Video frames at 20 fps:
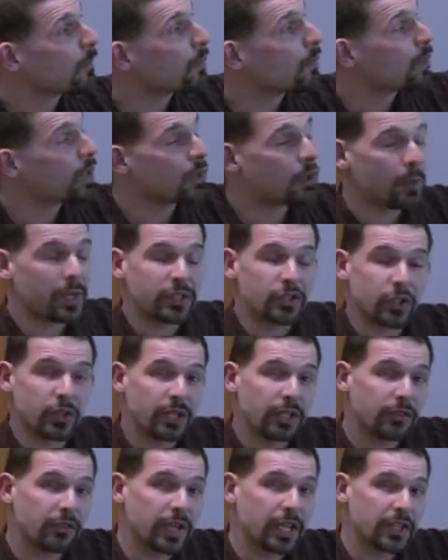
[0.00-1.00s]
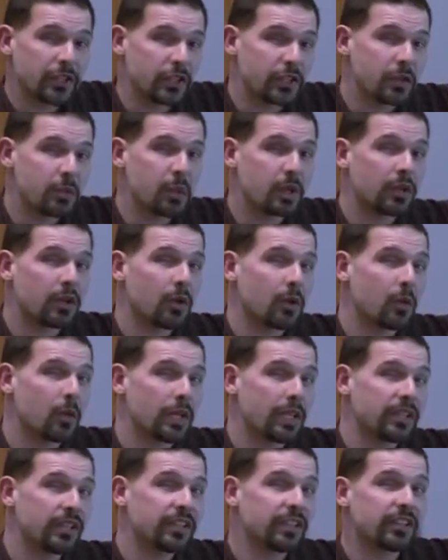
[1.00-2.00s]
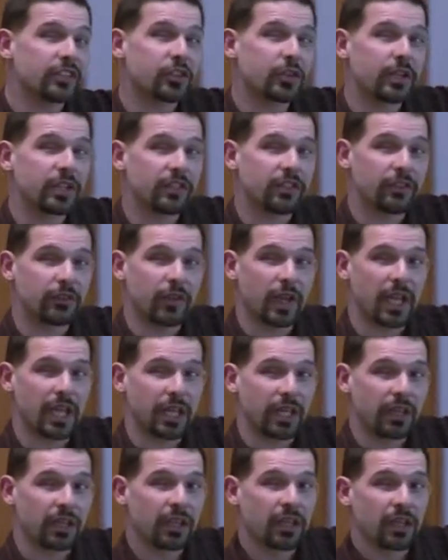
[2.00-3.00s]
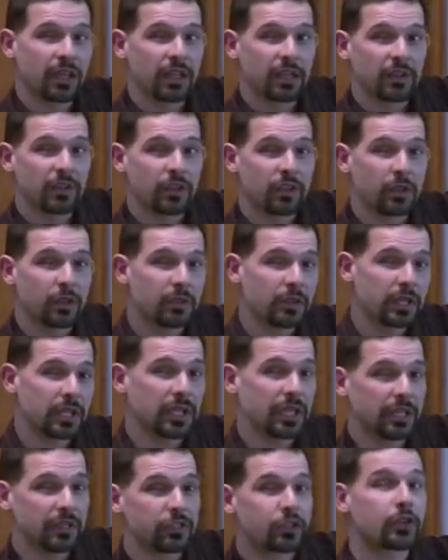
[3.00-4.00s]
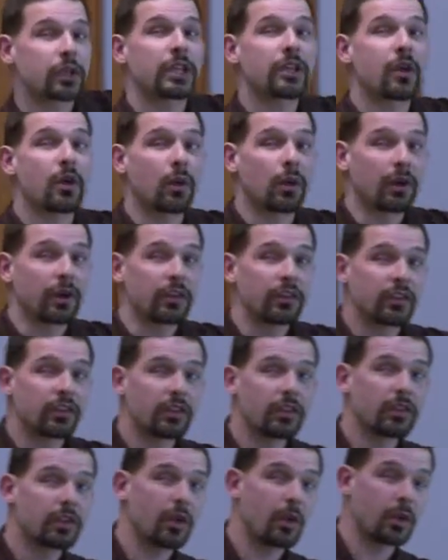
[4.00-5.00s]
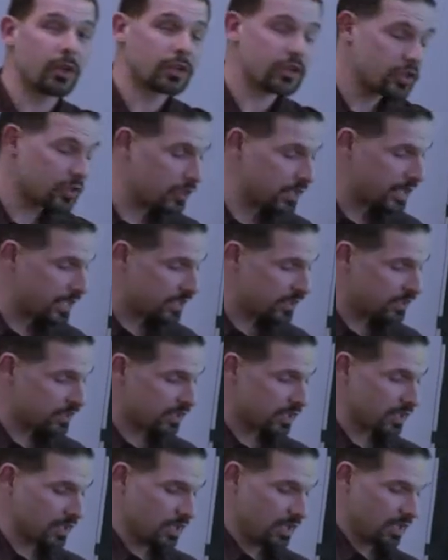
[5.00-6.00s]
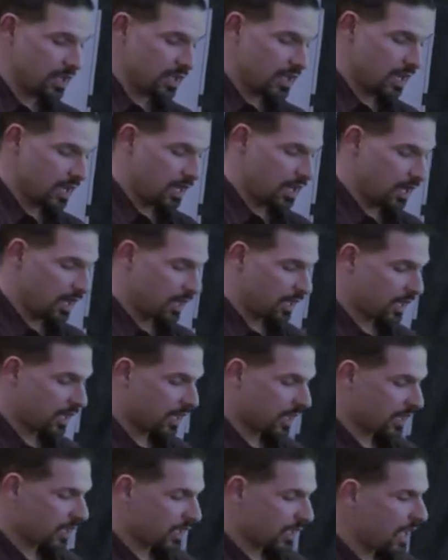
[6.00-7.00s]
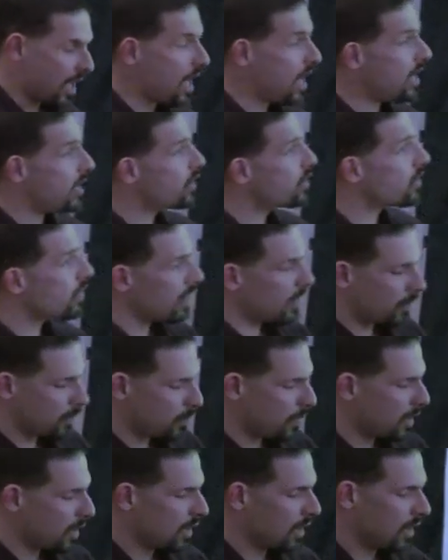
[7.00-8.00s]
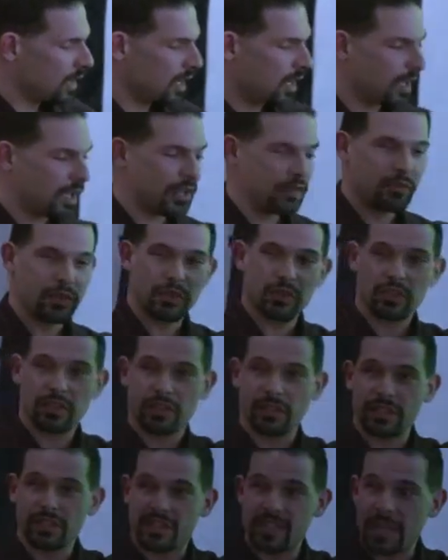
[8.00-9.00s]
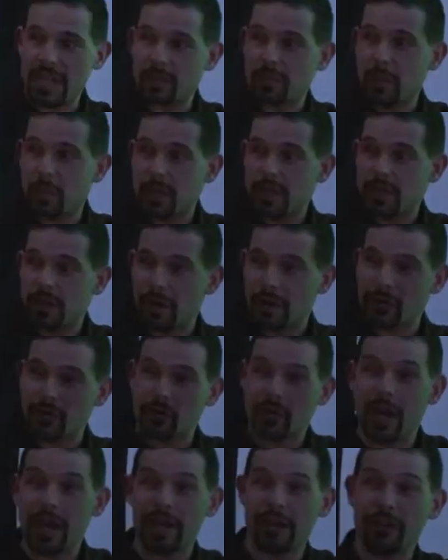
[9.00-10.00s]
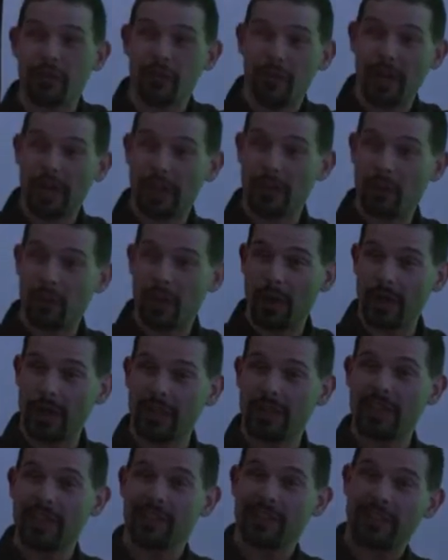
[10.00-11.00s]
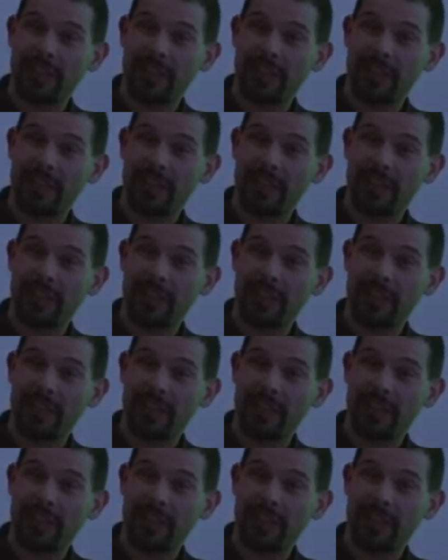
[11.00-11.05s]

you want to know about tree invasion, you want to know when did the trees invade. So you need tree cores, core trees, uh, age them. I have this little example here. I was trying to find one